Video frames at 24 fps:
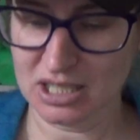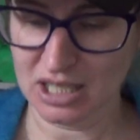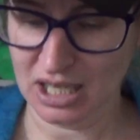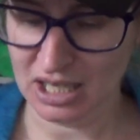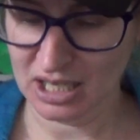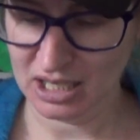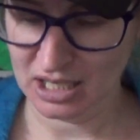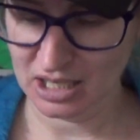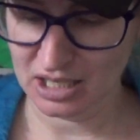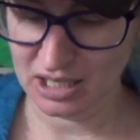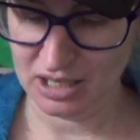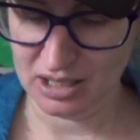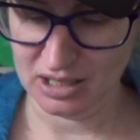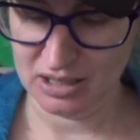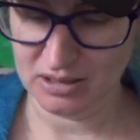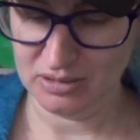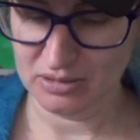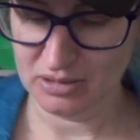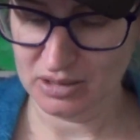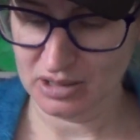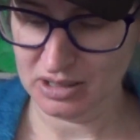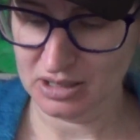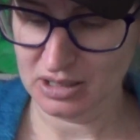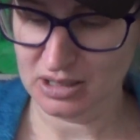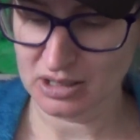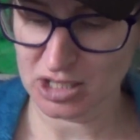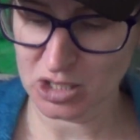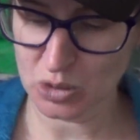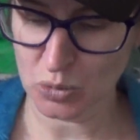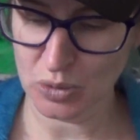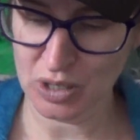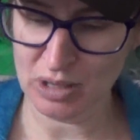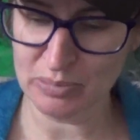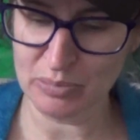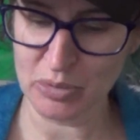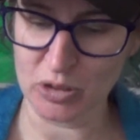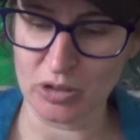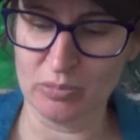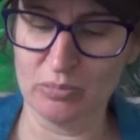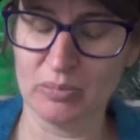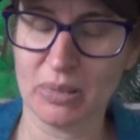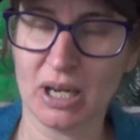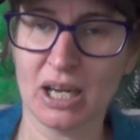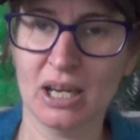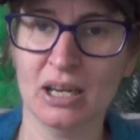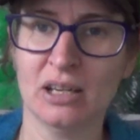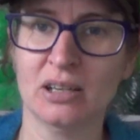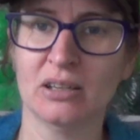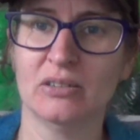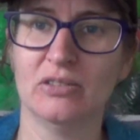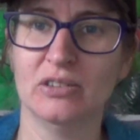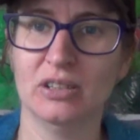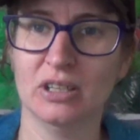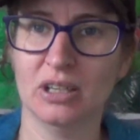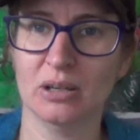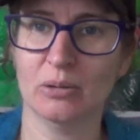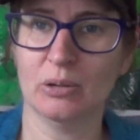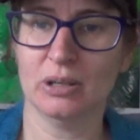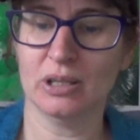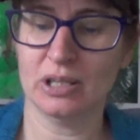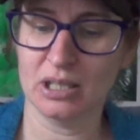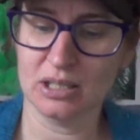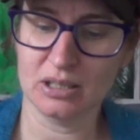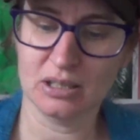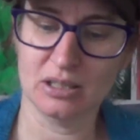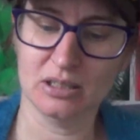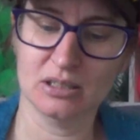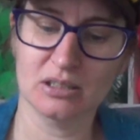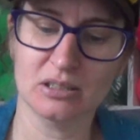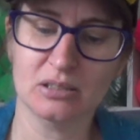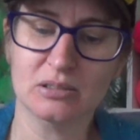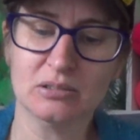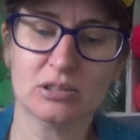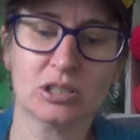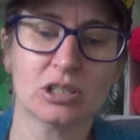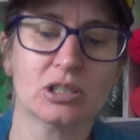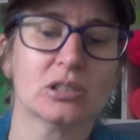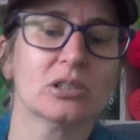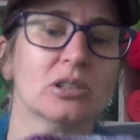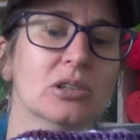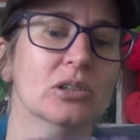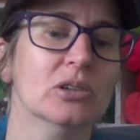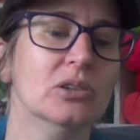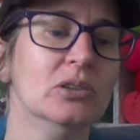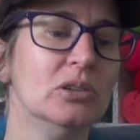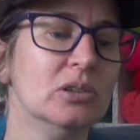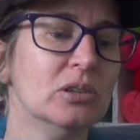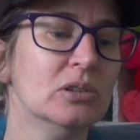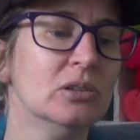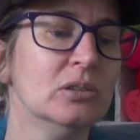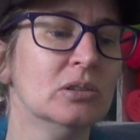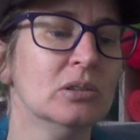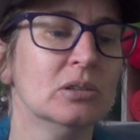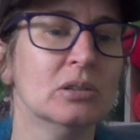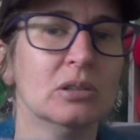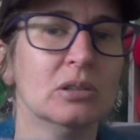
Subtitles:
a square bottom bag, if you know what that is. I'll show you.